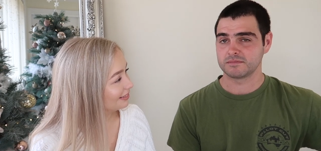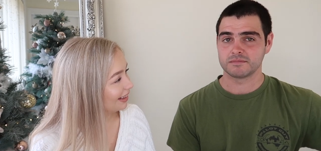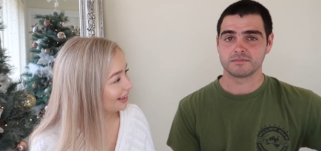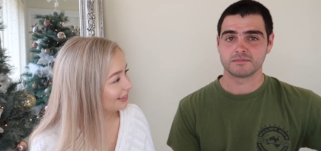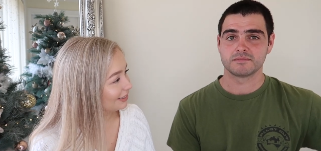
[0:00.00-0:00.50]

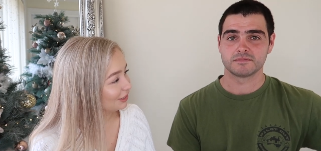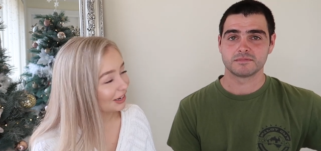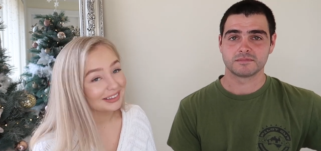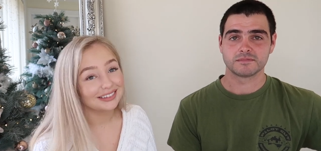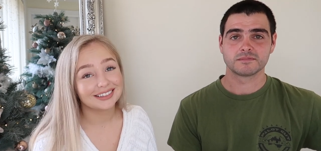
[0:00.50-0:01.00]
Speaker 1: ladies and
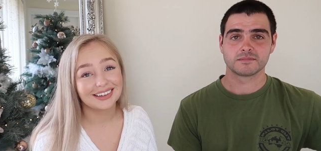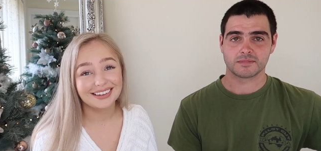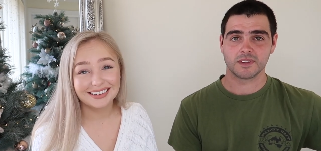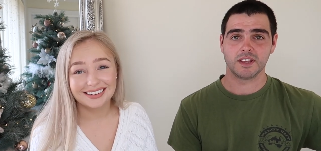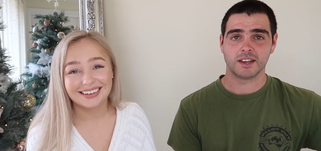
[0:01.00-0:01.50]
gents.
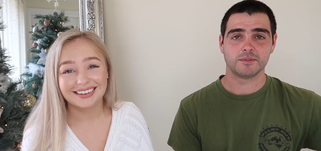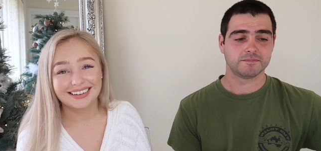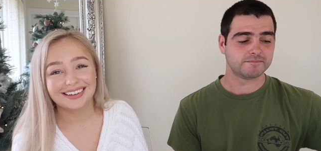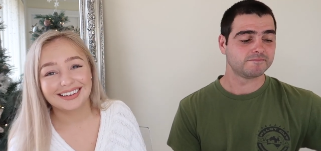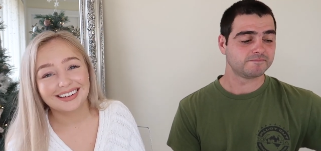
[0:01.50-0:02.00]
Speaker 2: Yeah.
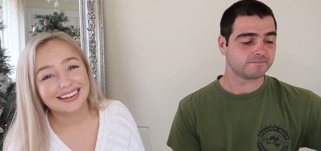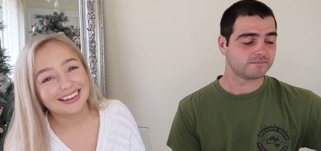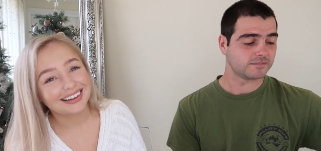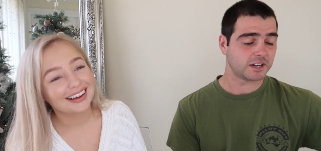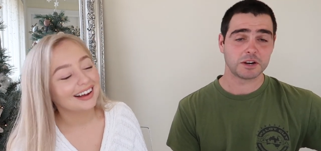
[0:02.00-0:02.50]

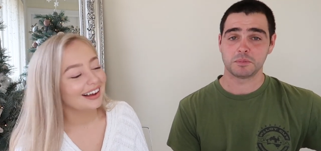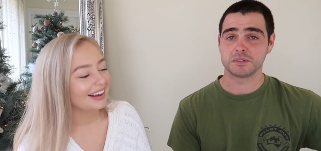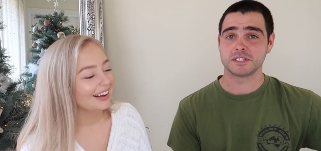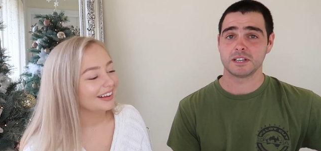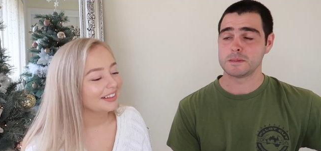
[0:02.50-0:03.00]

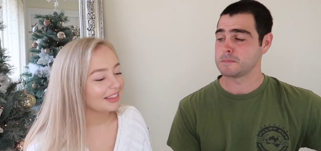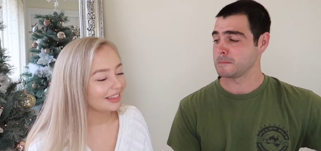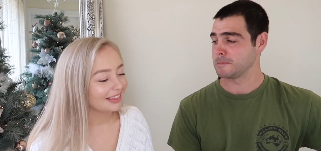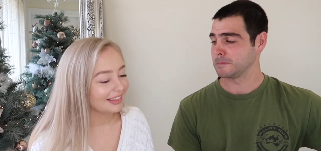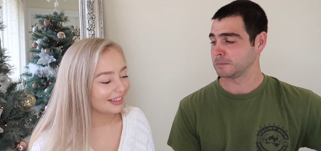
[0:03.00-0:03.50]
100%.
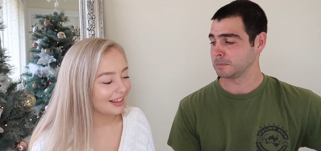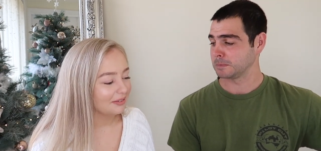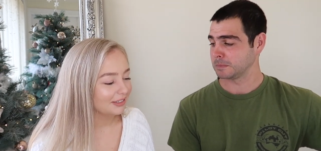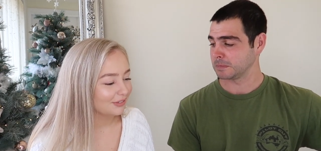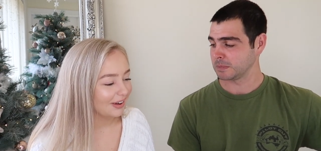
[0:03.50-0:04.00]

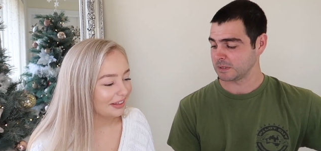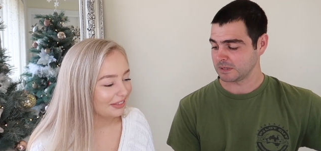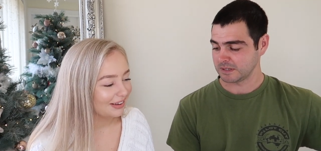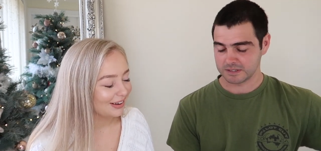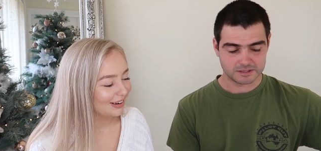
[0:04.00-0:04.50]
Speaker 1: That was fun
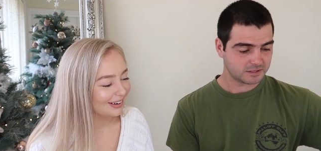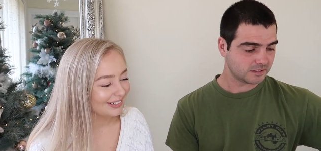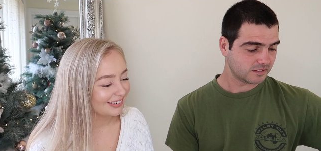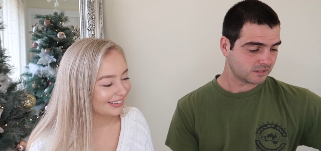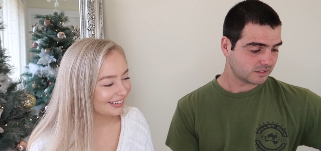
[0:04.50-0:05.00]
though.
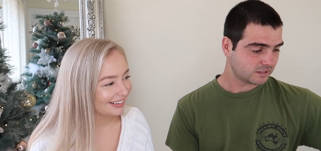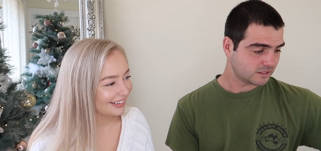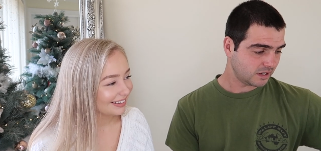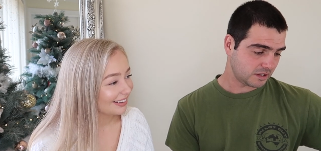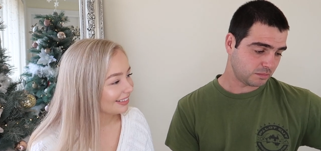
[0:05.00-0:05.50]

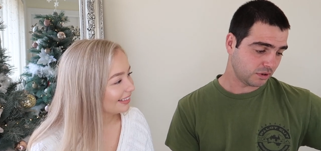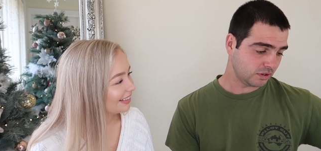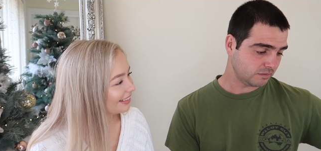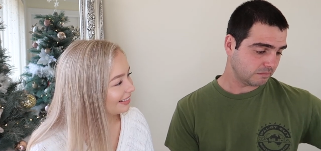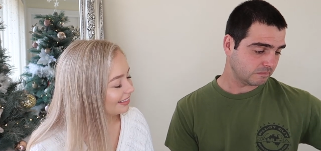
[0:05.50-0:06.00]
Speaker 2: That was pretty
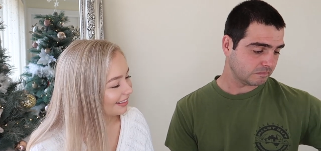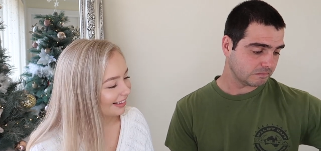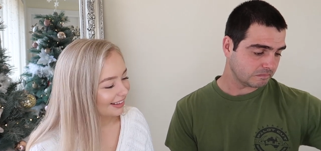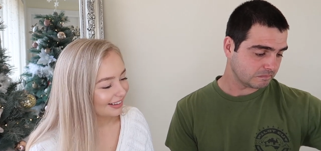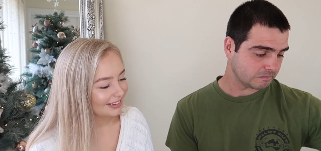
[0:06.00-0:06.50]
good.
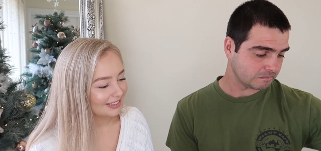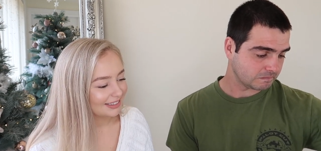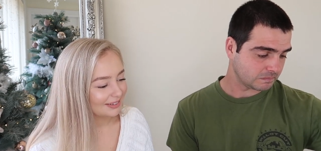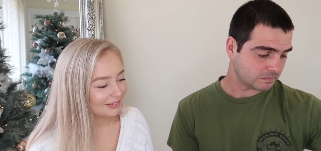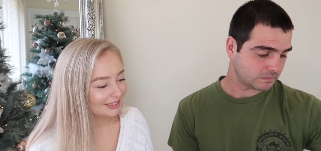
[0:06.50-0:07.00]

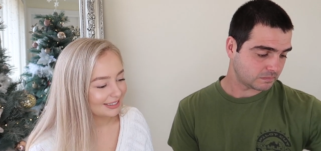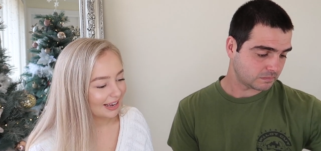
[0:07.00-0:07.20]
Speaker 1: Let's see what this one